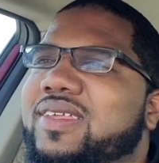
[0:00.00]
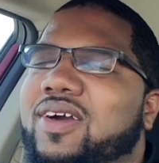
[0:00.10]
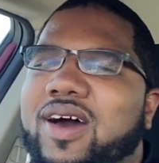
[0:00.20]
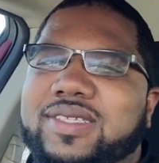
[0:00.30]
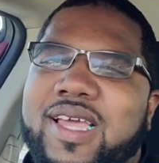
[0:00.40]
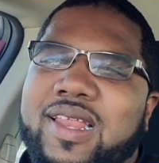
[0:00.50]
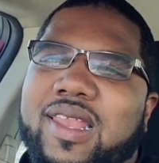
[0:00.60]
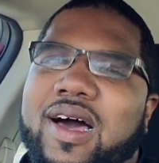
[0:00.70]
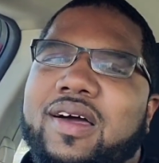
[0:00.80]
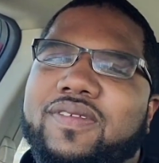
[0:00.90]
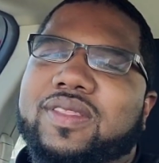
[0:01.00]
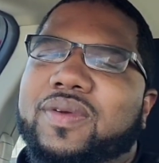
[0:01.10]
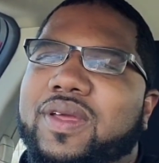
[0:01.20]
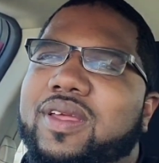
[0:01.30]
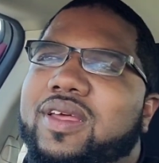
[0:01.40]
Y'all I stayed in line for
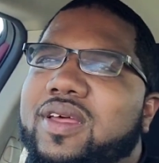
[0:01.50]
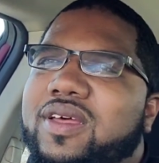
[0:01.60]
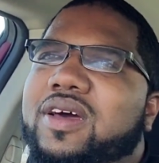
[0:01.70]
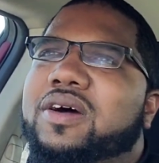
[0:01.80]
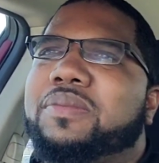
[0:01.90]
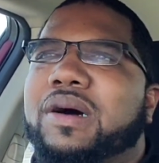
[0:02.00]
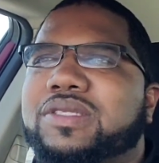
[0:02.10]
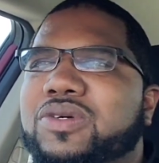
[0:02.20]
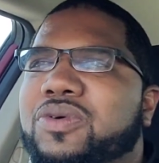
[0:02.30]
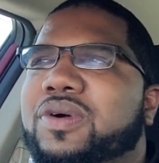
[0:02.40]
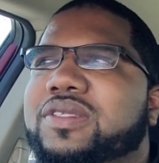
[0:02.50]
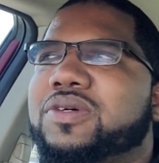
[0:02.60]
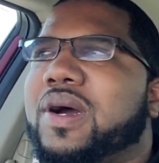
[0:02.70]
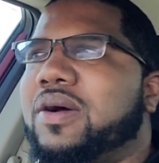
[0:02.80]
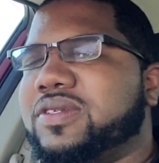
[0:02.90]
three, um, about two uh,
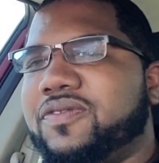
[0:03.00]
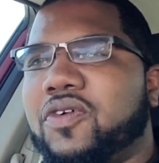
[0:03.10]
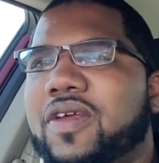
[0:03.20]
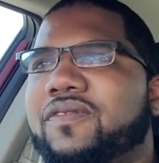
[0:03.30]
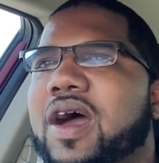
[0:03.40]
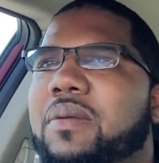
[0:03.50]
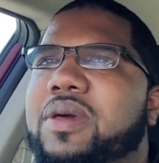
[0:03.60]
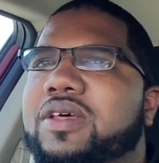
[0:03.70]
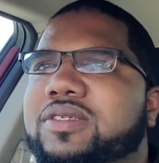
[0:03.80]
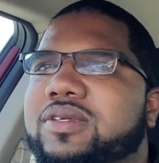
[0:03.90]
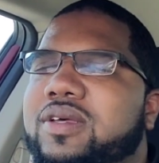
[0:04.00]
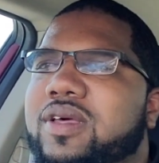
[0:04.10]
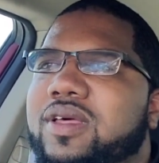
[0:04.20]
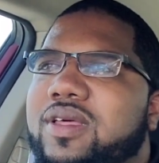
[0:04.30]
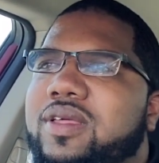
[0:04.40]
two hours and 45 minutes.
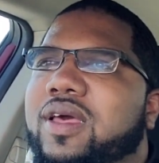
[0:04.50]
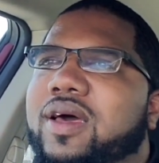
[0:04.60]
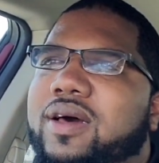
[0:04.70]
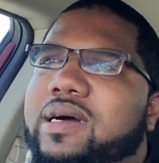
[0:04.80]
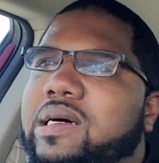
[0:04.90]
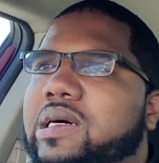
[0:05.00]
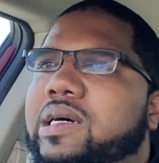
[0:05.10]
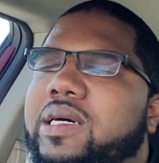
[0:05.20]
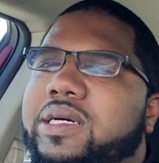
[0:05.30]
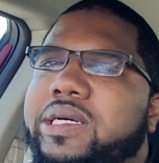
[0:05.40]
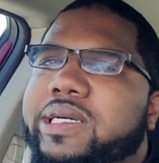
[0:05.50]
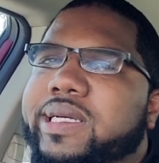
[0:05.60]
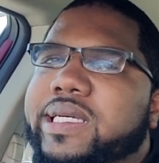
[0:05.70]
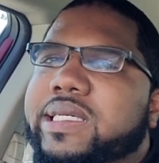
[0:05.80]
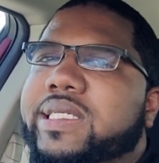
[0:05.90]
Yeah, uh,
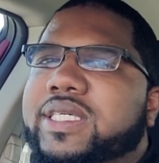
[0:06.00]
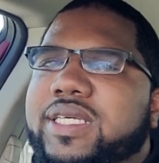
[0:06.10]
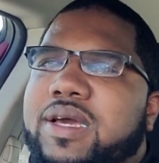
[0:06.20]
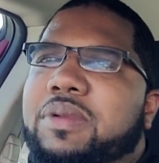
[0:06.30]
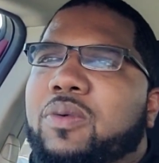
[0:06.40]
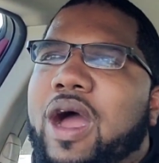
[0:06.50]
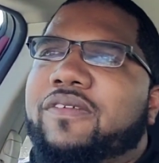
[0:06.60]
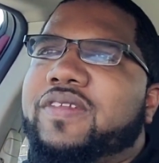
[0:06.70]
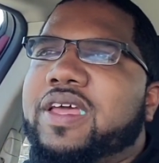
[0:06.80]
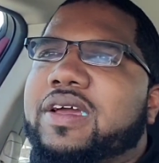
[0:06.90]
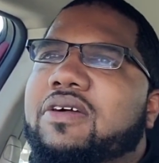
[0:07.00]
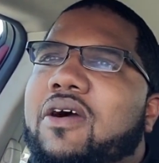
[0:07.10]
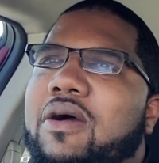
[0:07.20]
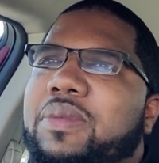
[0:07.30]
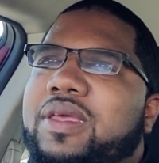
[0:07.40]
yeah, my wife did
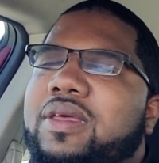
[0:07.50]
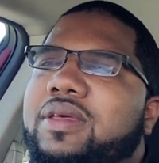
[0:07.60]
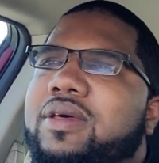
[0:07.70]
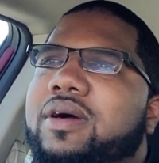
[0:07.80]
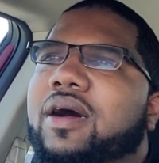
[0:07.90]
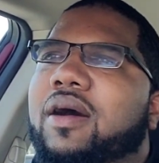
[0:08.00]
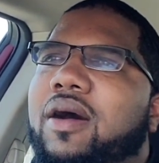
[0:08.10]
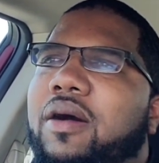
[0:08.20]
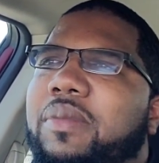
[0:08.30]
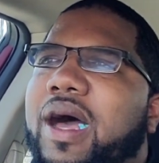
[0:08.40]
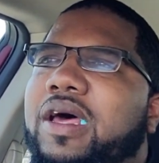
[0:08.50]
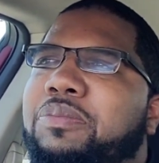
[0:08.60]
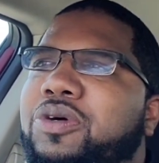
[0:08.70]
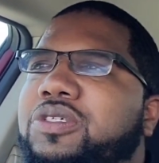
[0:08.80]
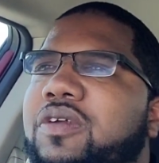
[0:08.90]
call me. Um, I had
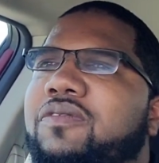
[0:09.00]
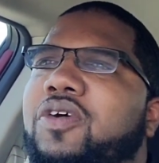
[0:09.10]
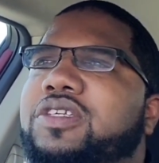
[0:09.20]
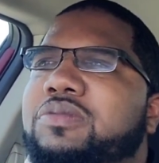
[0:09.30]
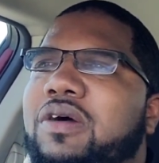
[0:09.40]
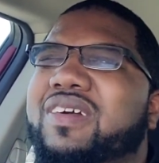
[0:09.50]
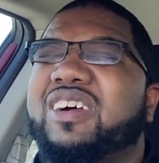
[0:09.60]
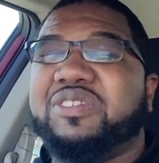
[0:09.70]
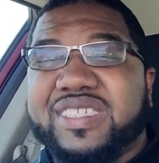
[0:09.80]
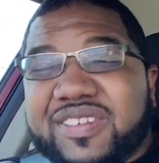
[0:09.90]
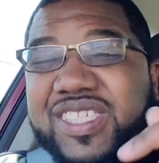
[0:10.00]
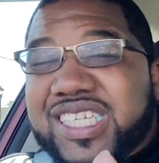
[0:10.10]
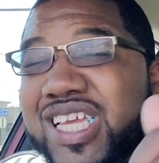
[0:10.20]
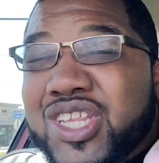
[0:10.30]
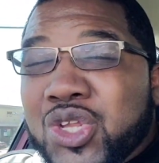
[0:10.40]
to push her a voicemail because if
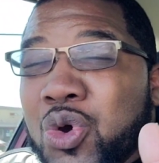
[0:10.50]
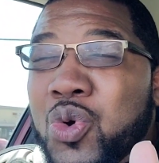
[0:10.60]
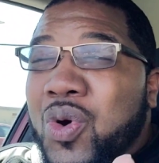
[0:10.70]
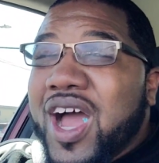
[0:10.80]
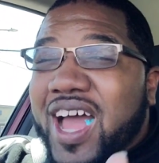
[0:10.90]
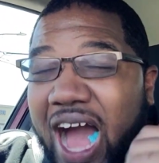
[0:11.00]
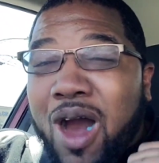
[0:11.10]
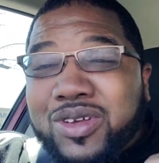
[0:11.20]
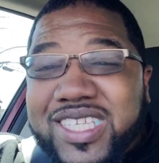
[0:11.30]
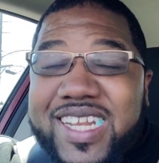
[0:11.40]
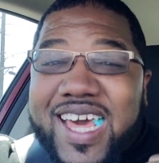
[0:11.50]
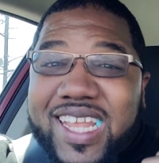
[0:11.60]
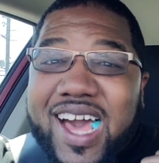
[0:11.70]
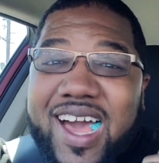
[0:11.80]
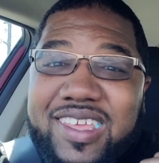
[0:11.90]
she knew I was in that
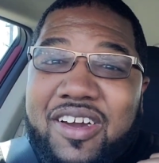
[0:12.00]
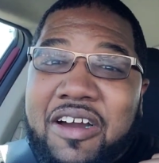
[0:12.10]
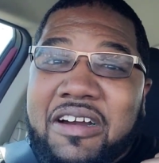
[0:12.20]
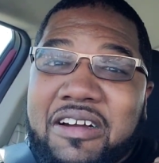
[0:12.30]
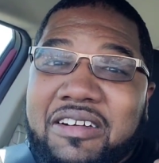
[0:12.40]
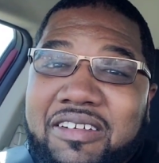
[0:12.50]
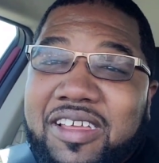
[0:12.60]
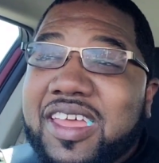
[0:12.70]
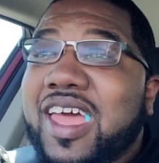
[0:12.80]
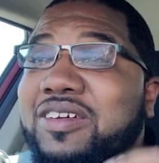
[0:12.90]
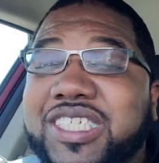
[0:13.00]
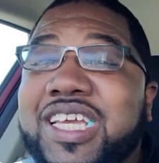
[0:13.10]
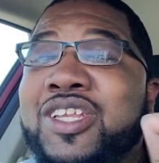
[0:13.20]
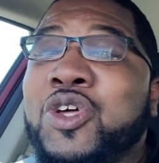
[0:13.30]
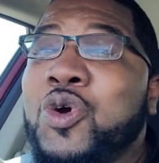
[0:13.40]
line, y'all, if
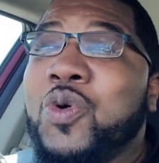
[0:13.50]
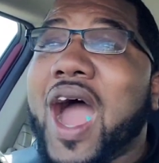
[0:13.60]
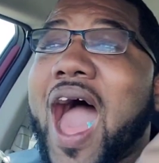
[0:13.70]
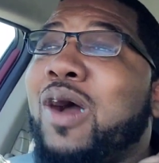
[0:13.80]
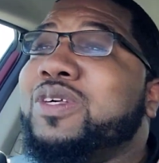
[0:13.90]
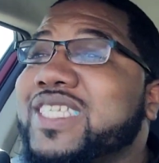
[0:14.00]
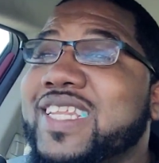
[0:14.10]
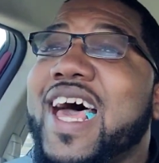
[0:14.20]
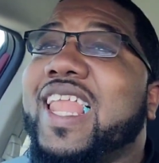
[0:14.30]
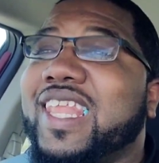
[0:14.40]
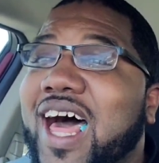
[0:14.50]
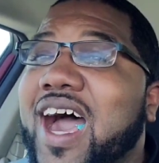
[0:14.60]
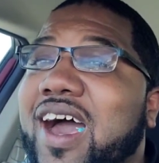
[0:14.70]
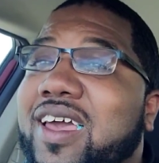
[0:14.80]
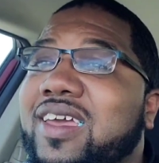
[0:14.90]
she knew I was in that
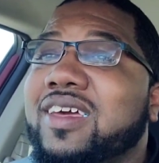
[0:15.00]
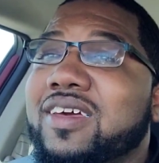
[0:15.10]
line